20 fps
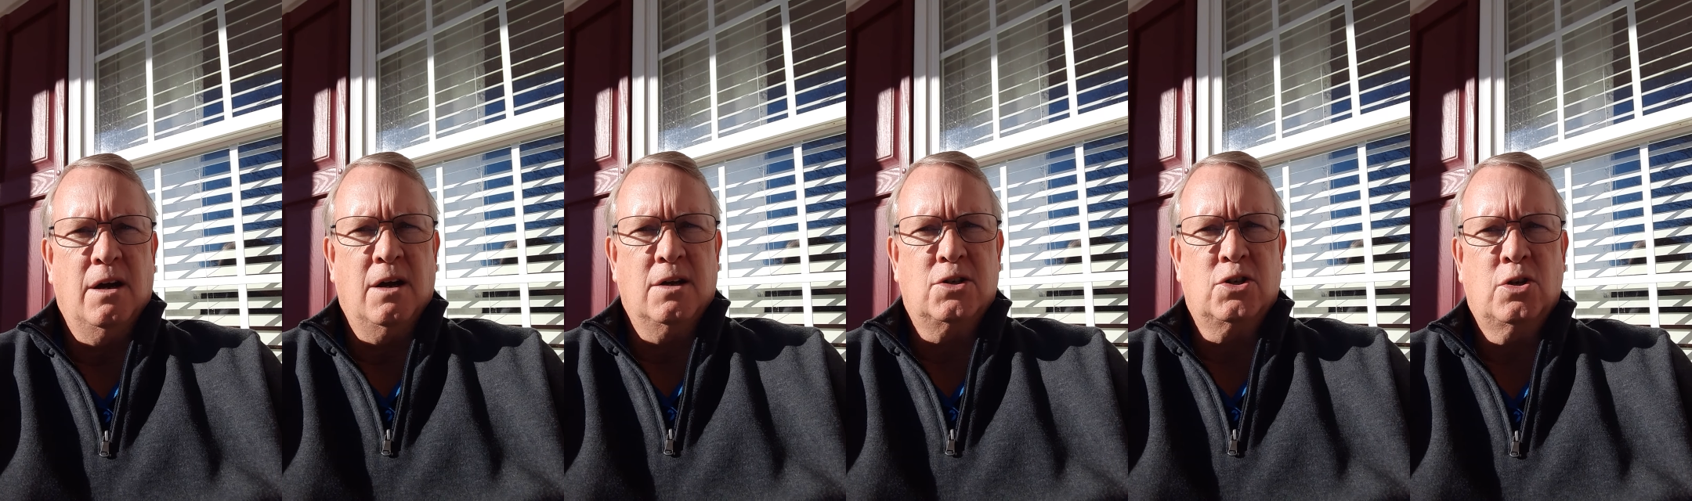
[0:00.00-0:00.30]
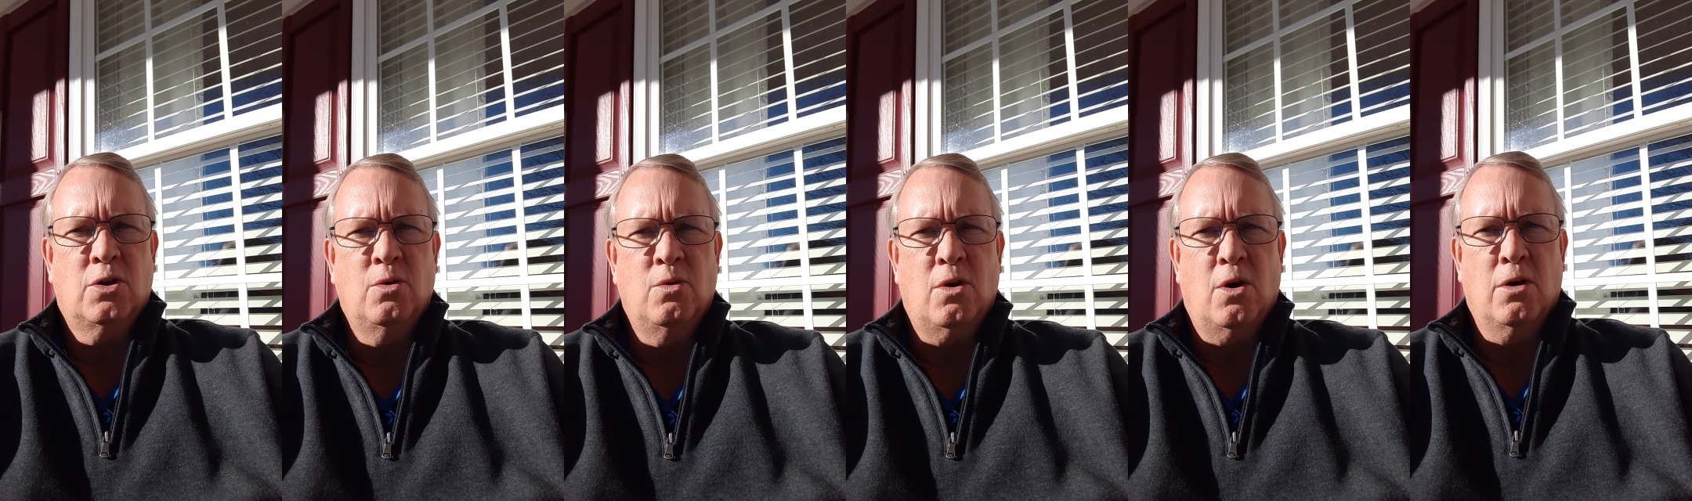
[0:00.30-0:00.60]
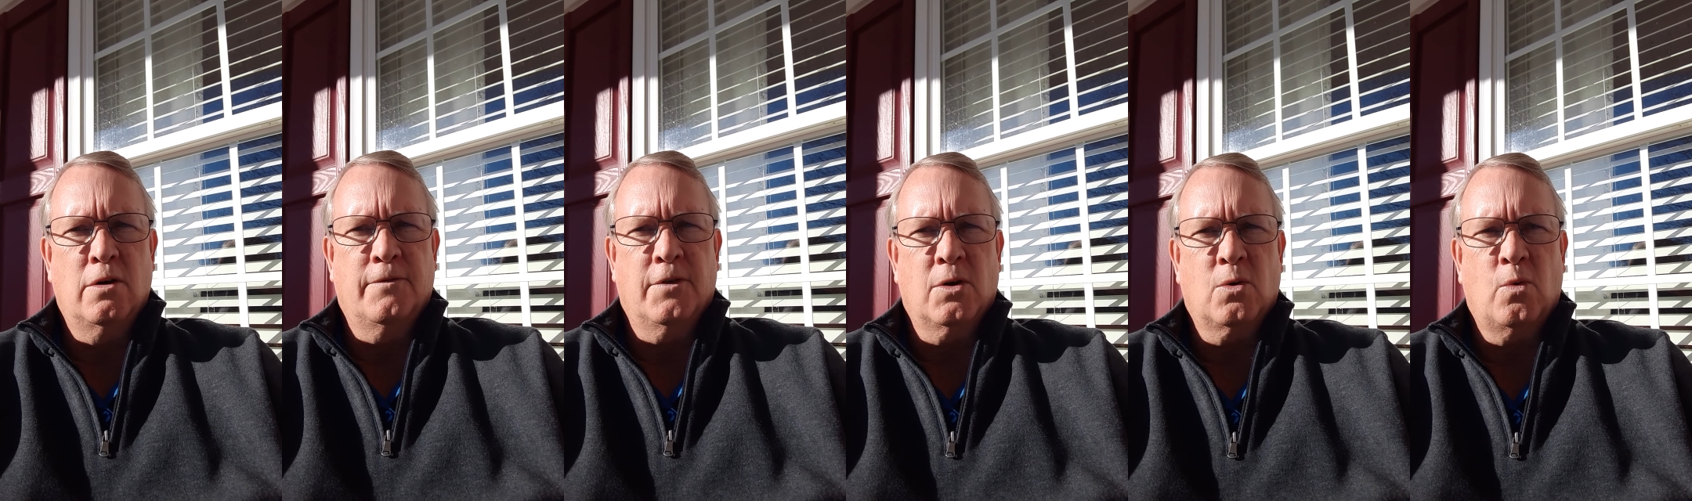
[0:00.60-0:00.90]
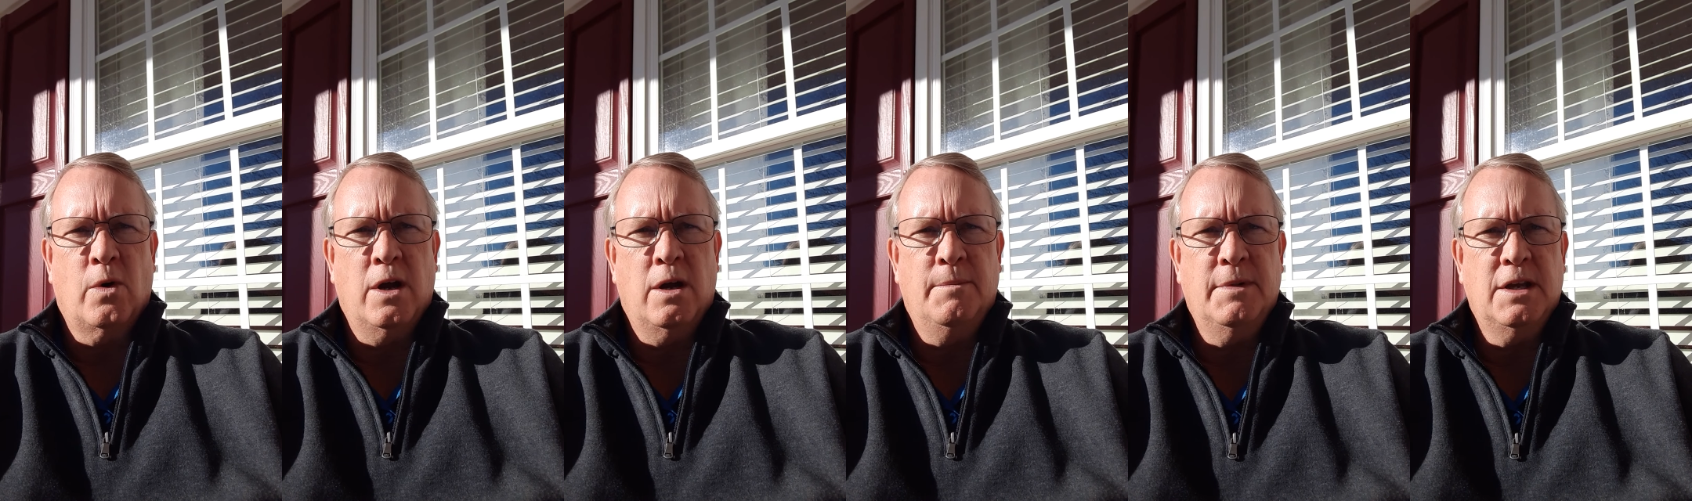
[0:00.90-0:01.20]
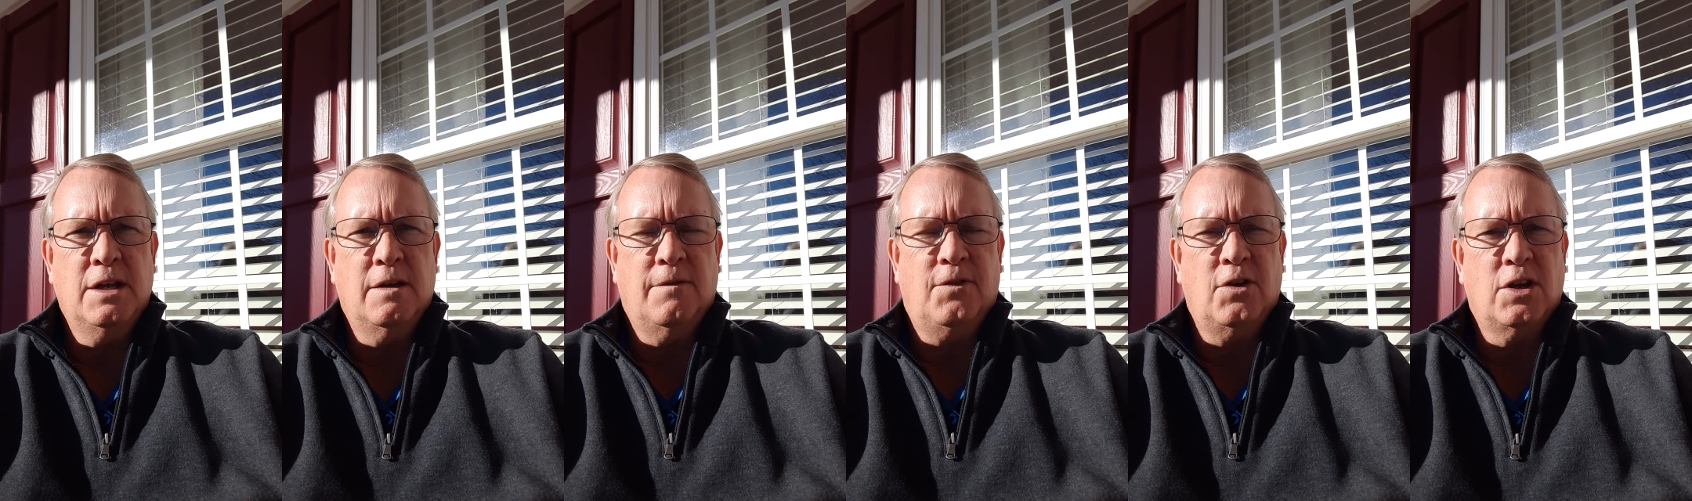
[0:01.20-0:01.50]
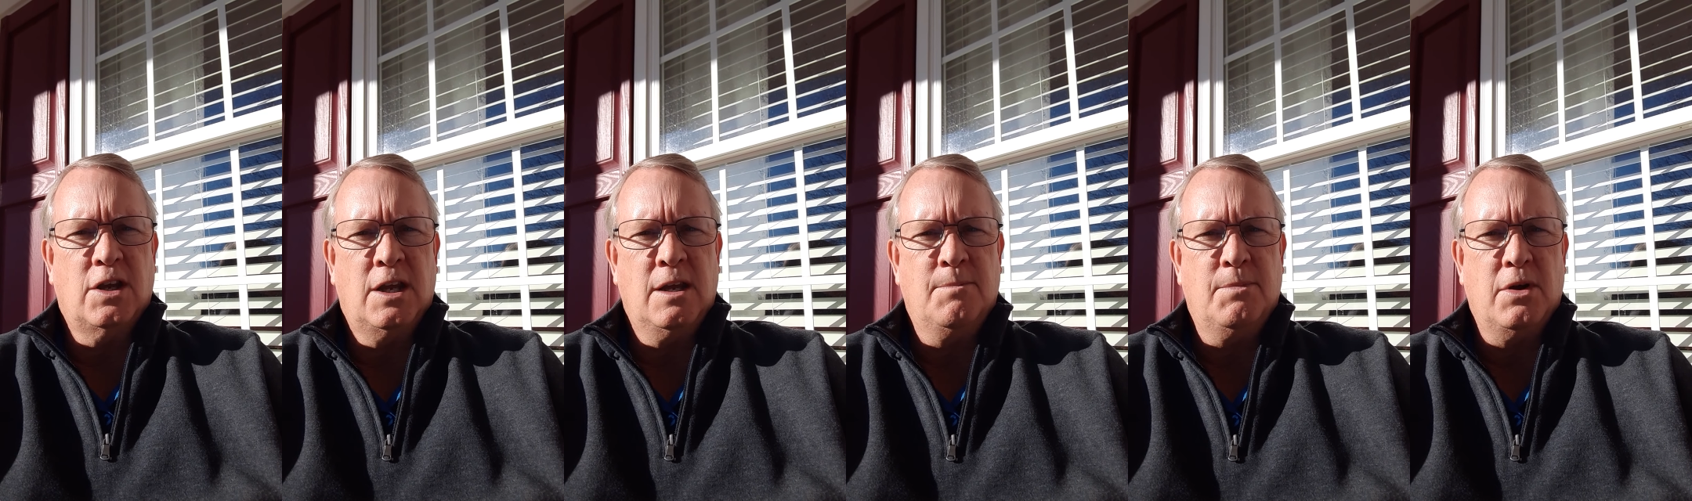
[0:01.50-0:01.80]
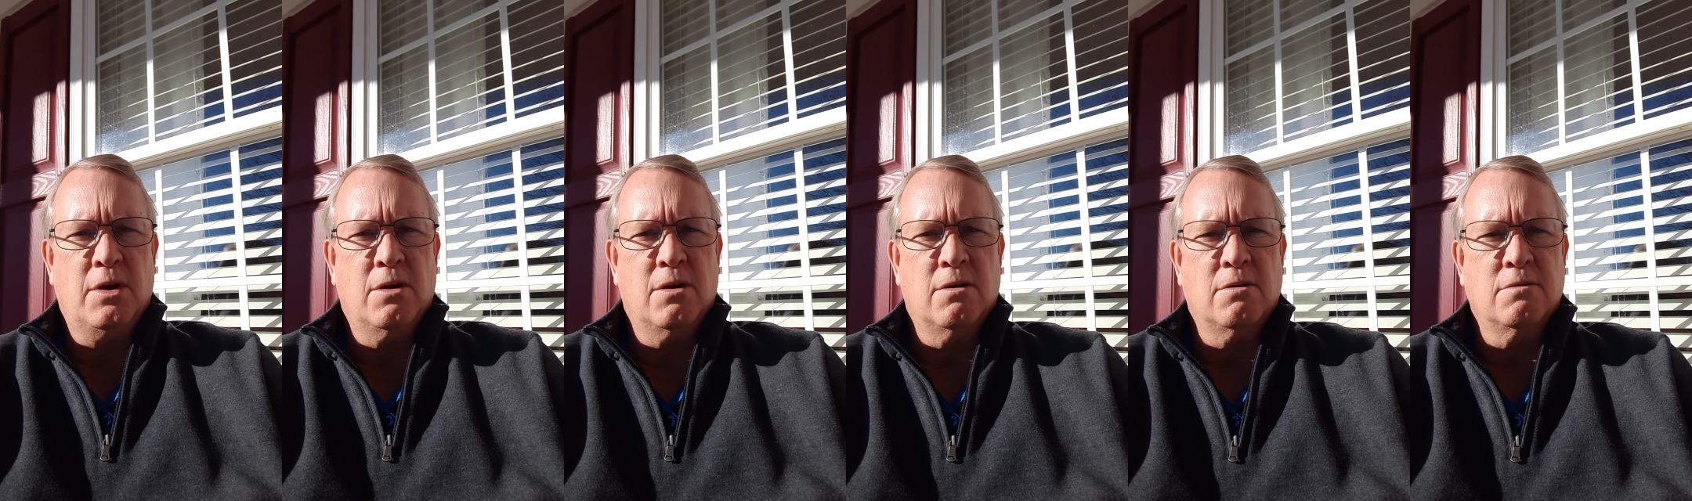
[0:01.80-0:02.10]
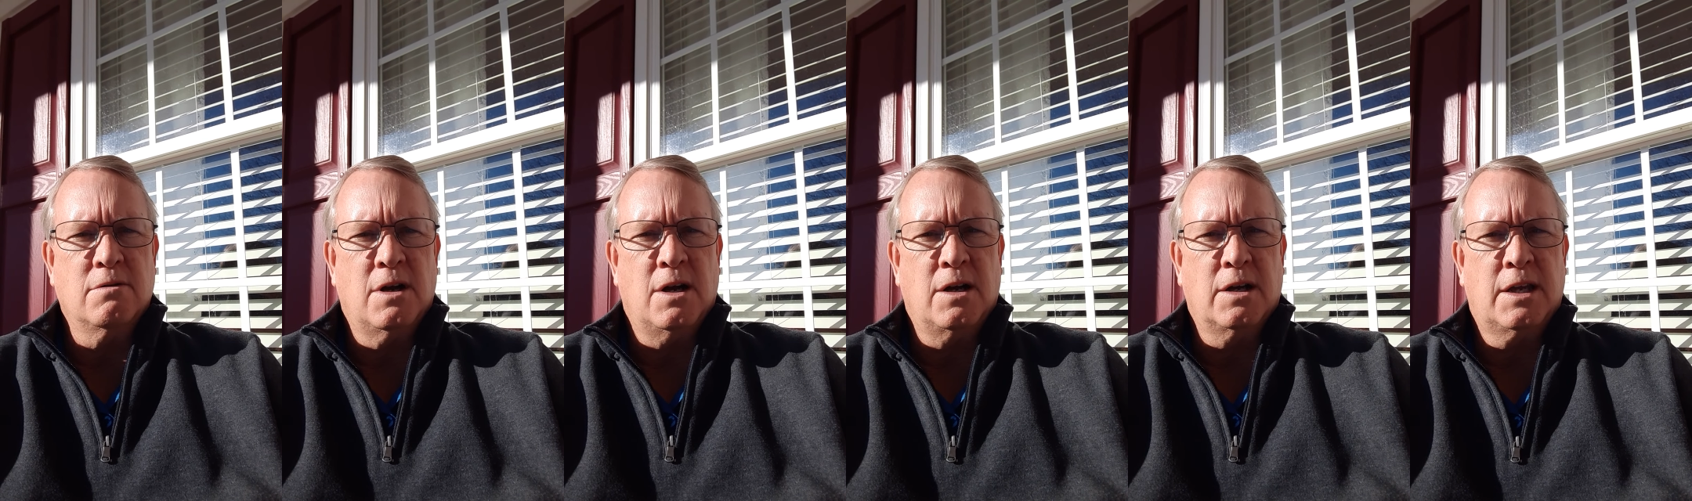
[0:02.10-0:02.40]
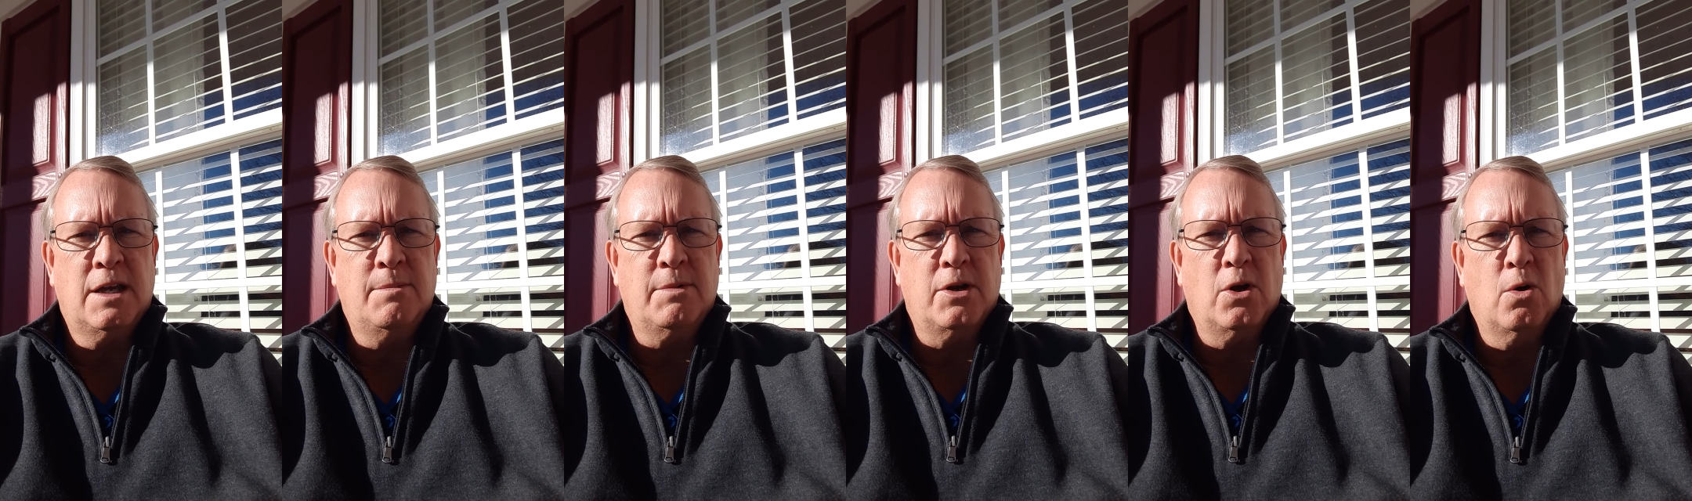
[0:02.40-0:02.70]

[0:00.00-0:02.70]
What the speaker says: too overwhelming if you keep an